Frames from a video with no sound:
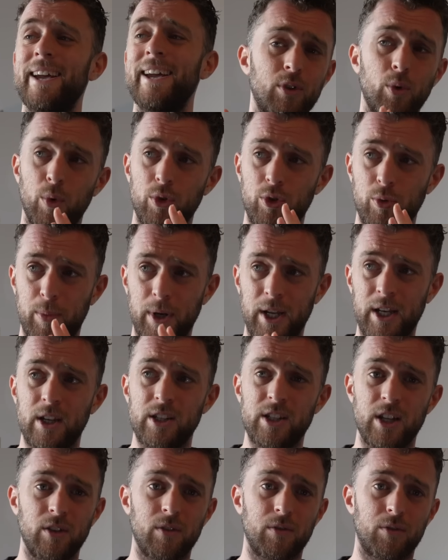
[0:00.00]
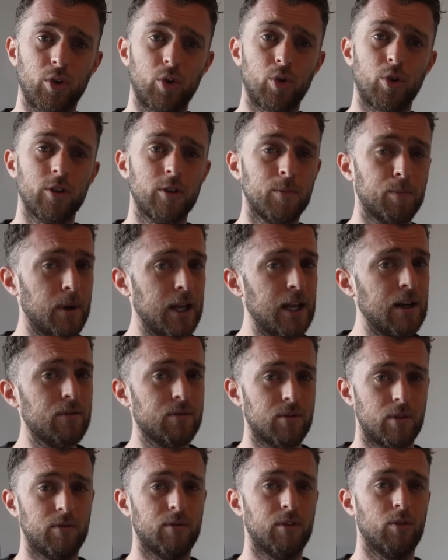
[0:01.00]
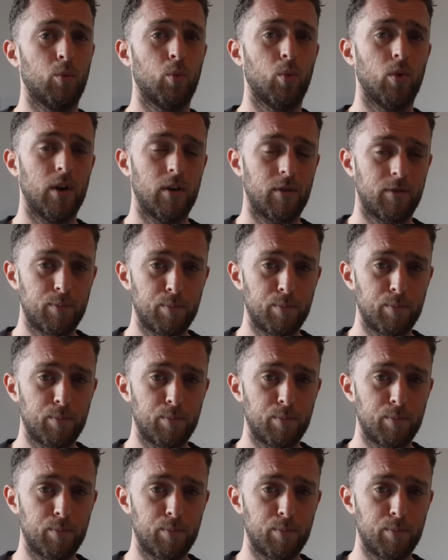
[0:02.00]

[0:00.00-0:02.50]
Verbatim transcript: If you want to play in the center of the court, play in front of the